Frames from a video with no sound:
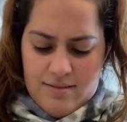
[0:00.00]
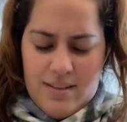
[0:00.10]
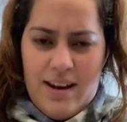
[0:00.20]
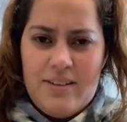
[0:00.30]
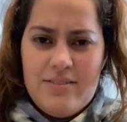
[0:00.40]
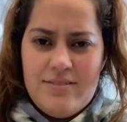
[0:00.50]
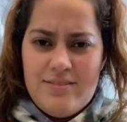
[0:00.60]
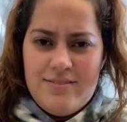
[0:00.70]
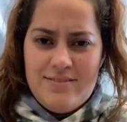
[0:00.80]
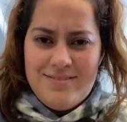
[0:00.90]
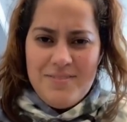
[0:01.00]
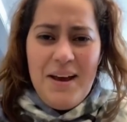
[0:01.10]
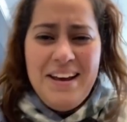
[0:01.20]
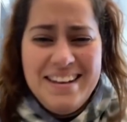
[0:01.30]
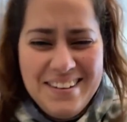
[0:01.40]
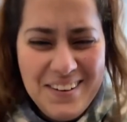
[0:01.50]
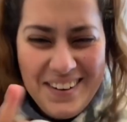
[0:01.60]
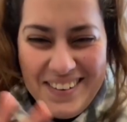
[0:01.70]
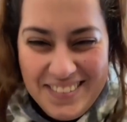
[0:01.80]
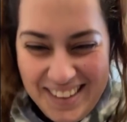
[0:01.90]
I don't,
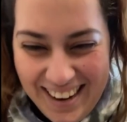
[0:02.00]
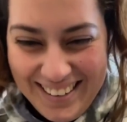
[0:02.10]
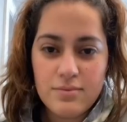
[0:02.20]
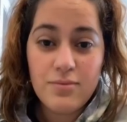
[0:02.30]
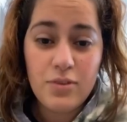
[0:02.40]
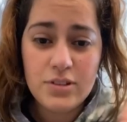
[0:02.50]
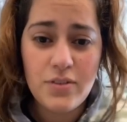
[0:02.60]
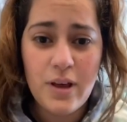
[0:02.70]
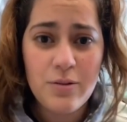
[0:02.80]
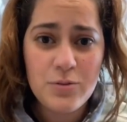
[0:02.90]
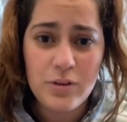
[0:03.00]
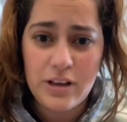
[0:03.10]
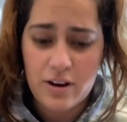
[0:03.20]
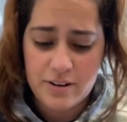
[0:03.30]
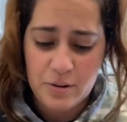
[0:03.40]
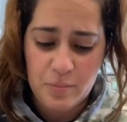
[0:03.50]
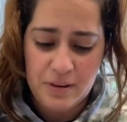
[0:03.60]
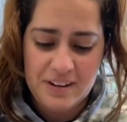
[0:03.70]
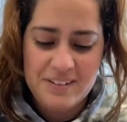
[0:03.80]
hold on. First of all, that was really hard to open.